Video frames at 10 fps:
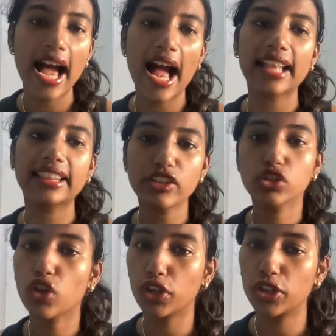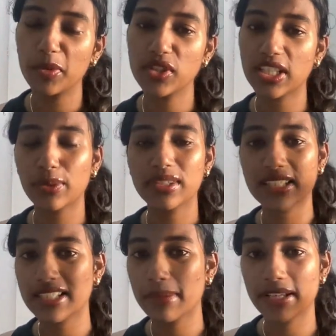And this contributes around
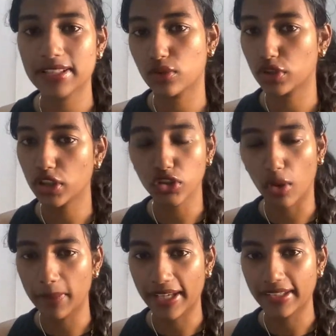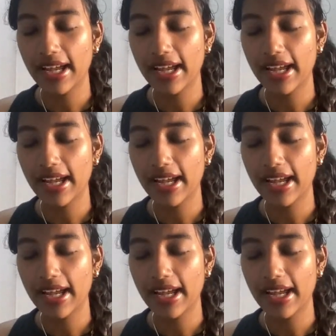60% to their top line.